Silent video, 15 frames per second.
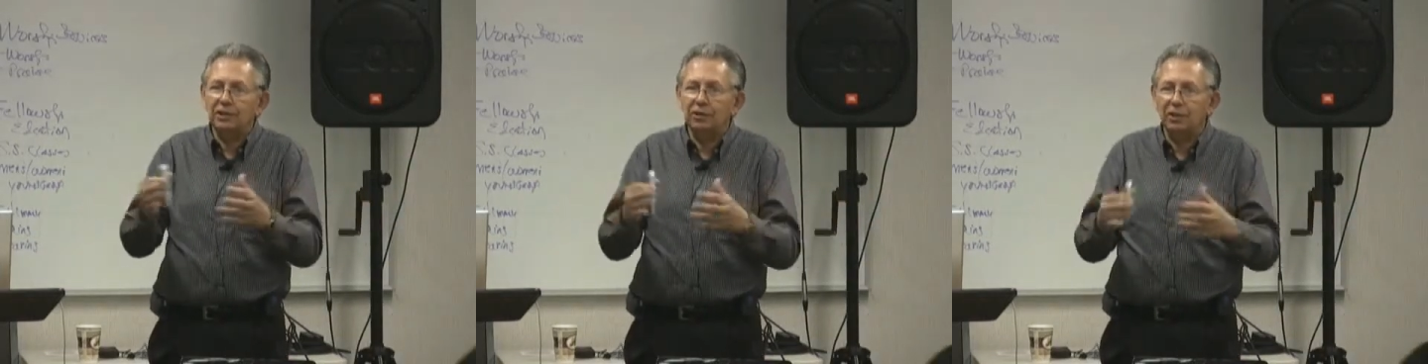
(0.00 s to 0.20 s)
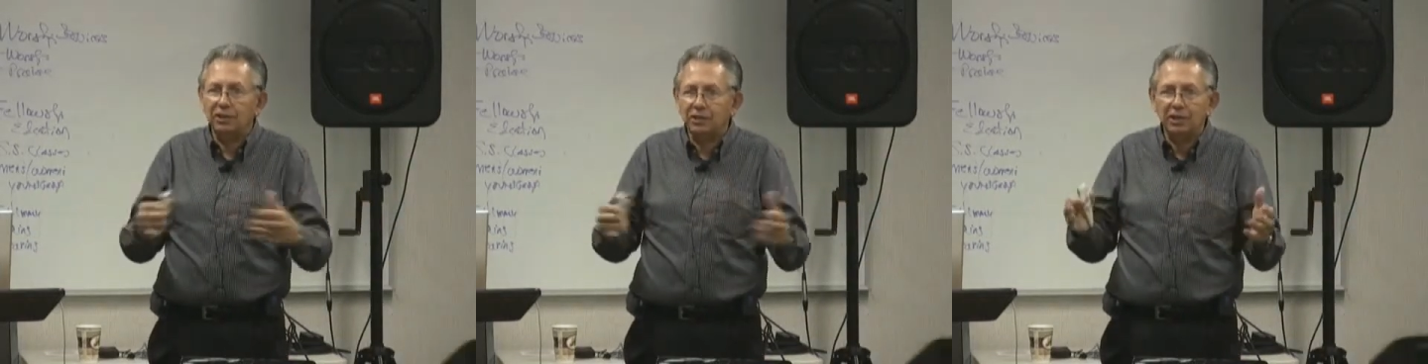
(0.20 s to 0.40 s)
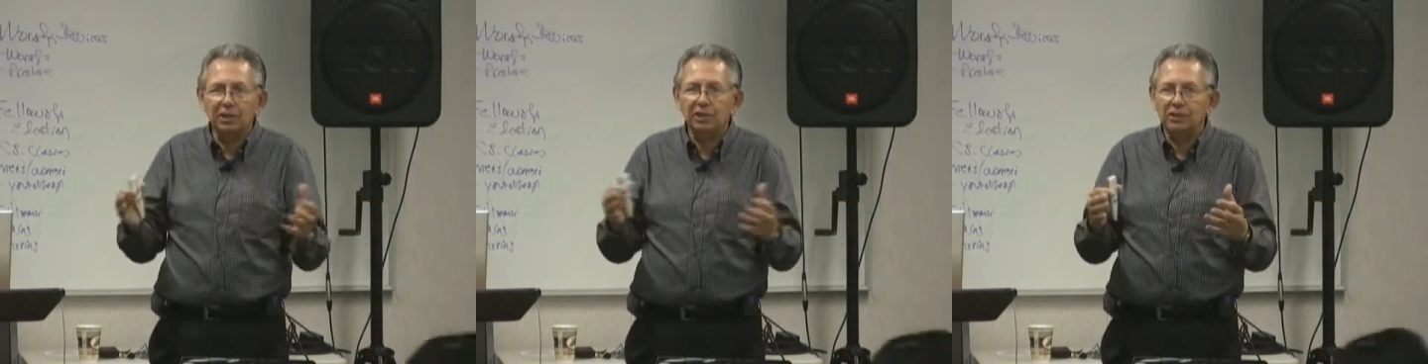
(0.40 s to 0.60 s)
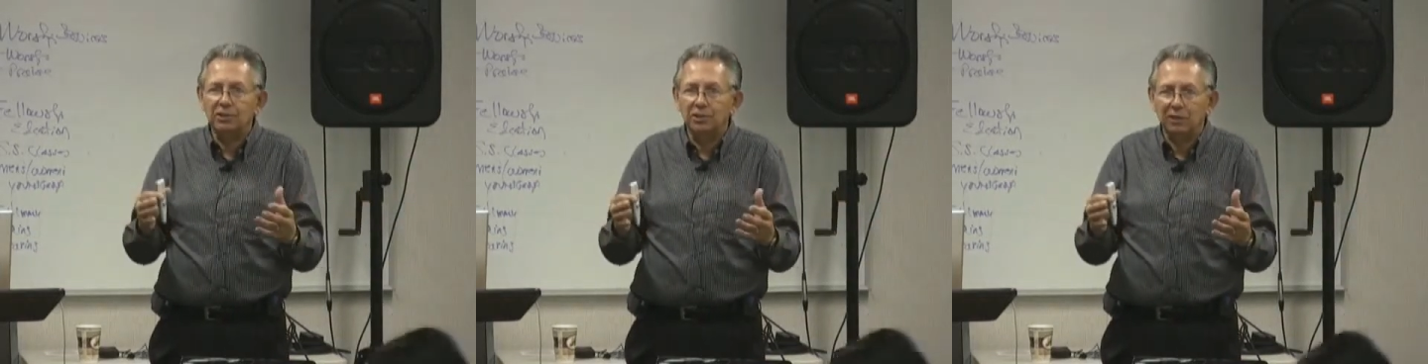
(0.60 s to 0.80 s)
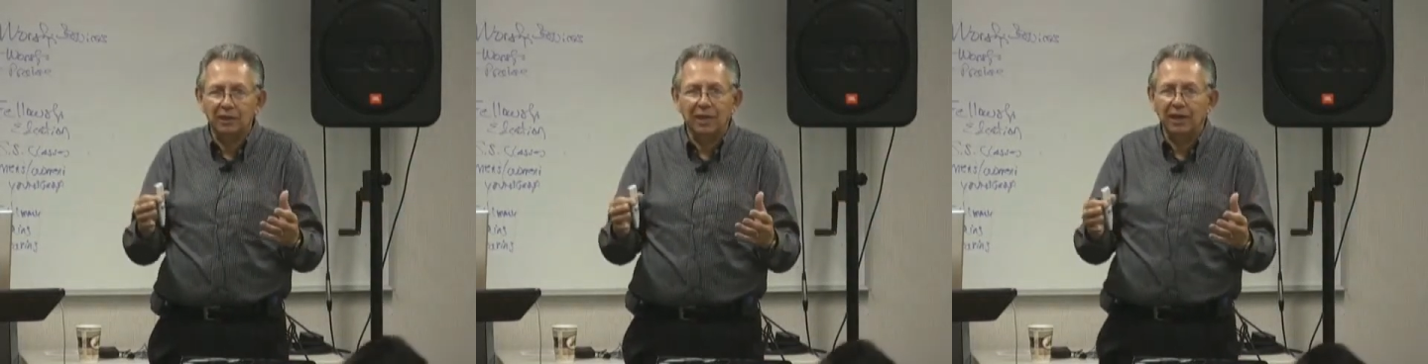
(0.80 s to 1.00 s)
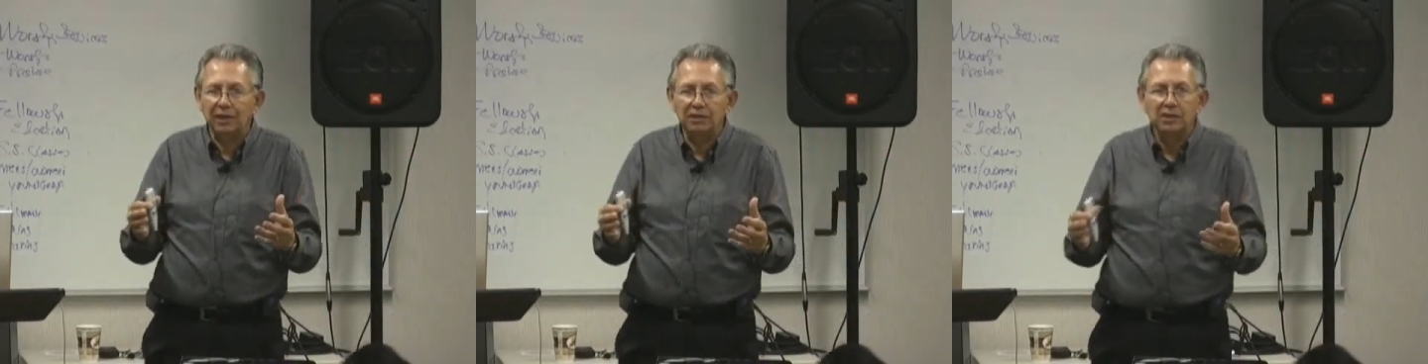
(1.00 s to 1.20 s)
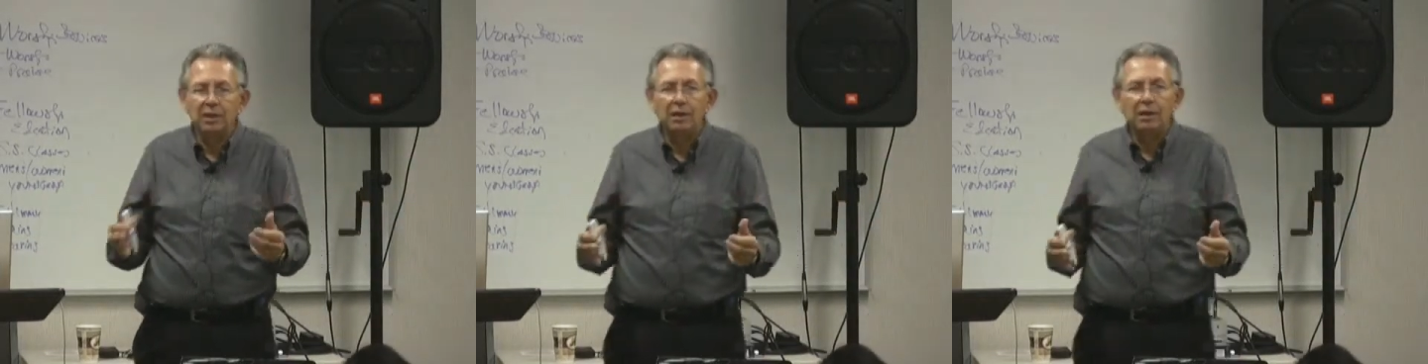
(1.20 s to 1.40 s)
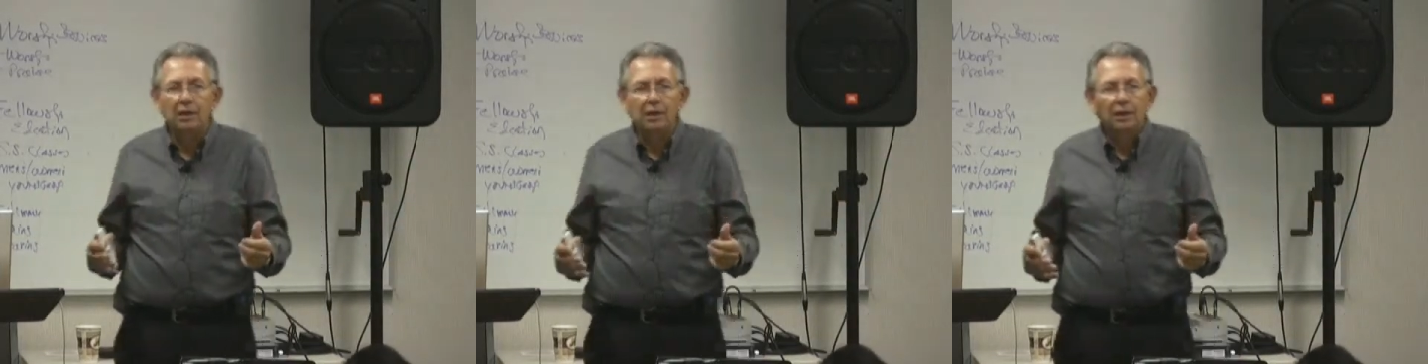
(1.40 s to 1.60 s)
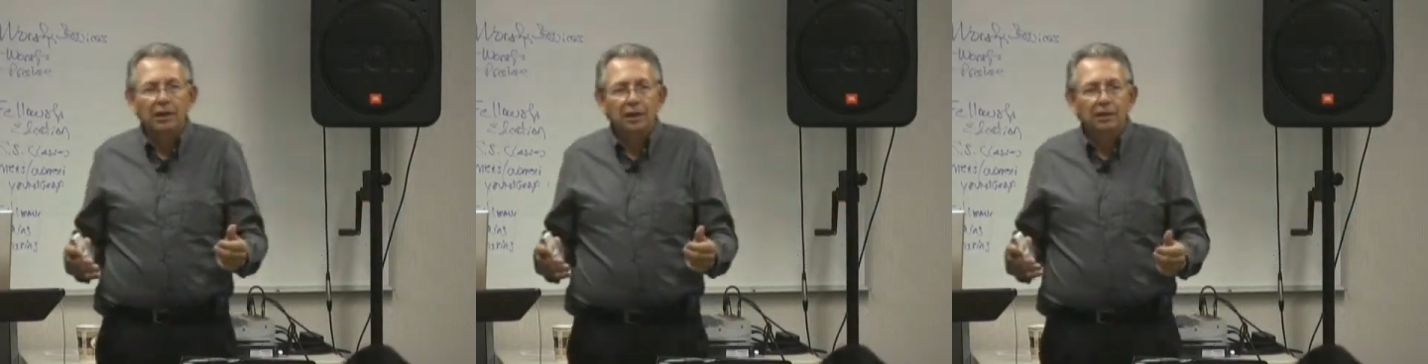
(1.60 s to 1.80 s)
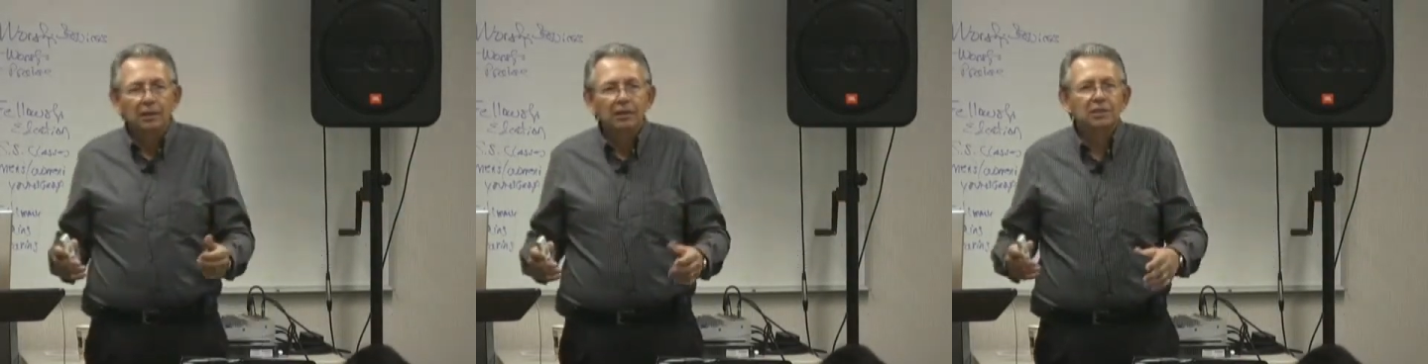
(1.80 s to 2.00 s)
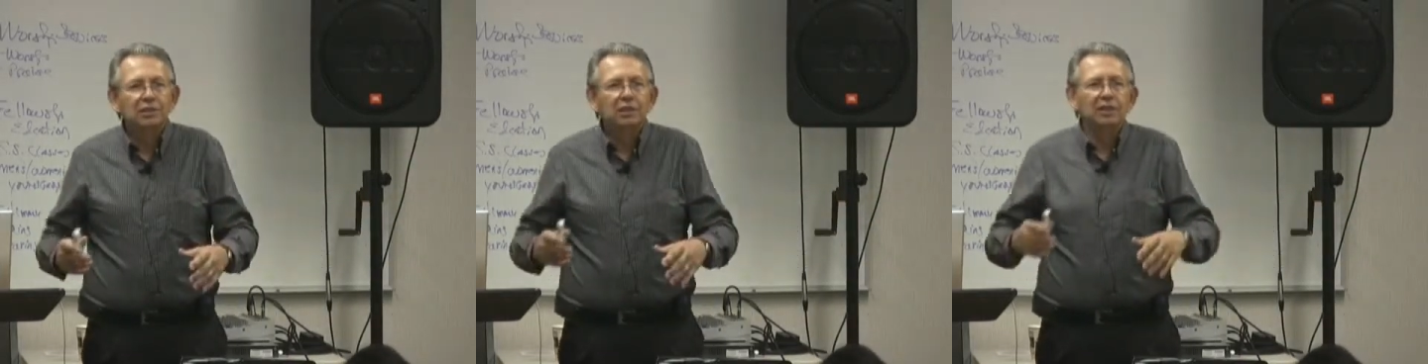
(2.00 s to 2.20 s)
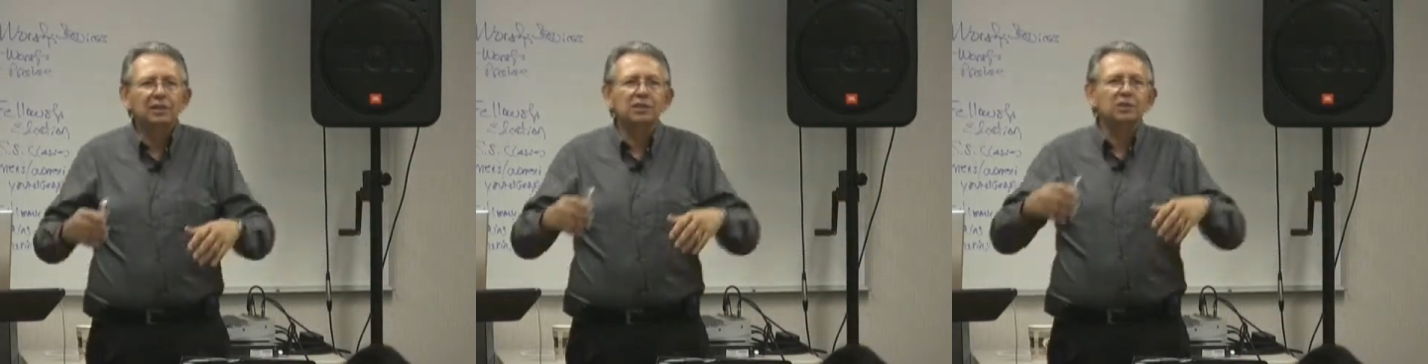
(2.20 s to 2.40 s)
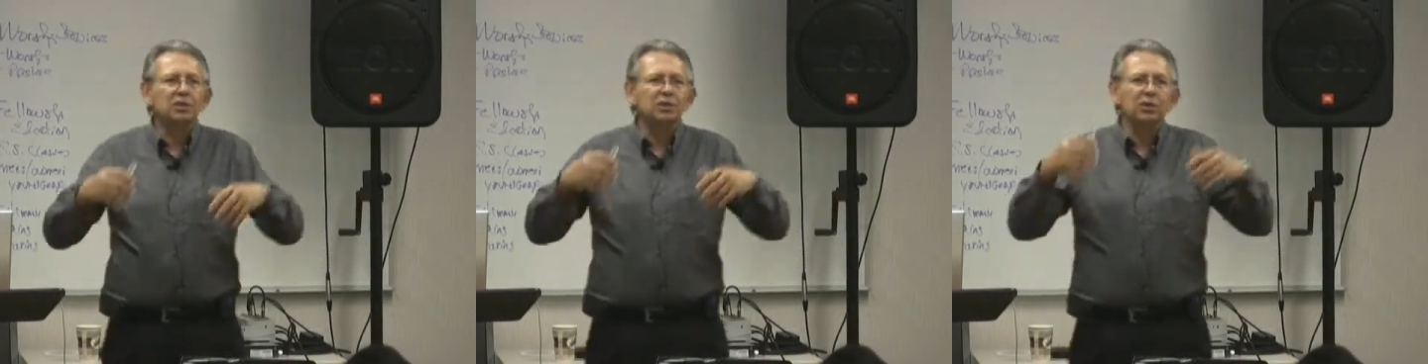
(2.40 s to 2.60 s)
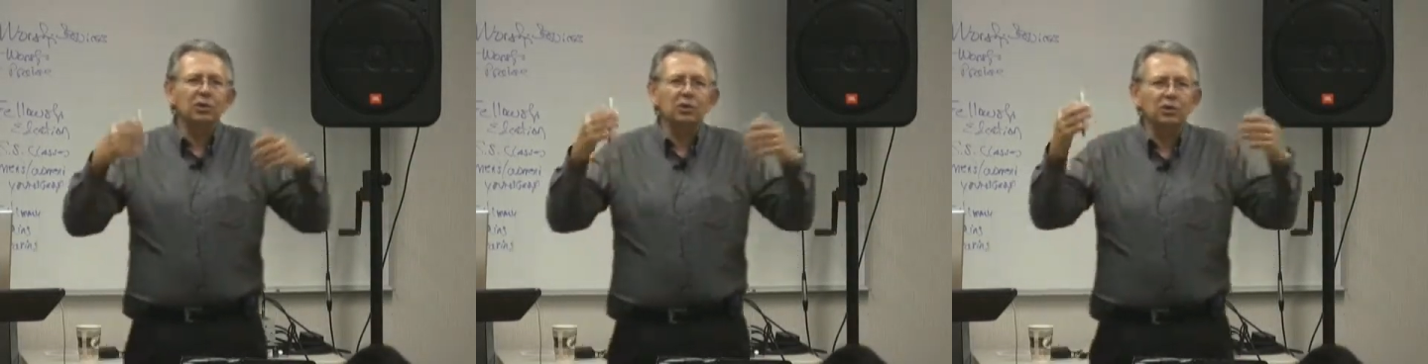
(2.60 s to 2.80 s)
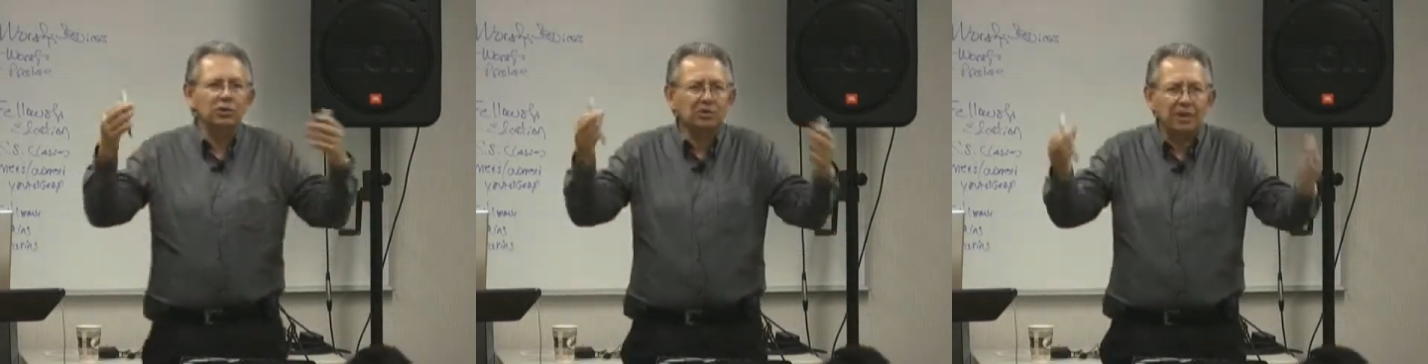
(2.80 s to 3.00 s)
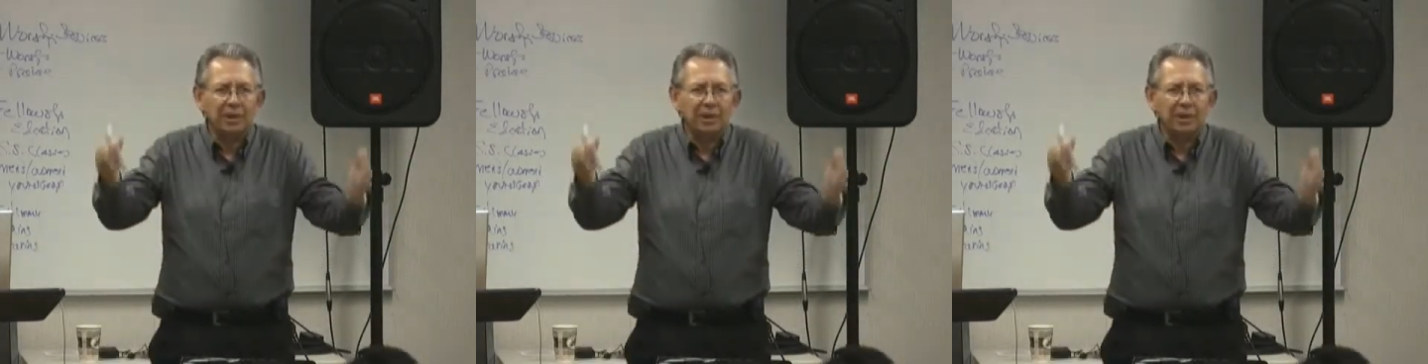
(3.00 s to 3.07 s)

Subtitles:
to our Sunday school class, let's do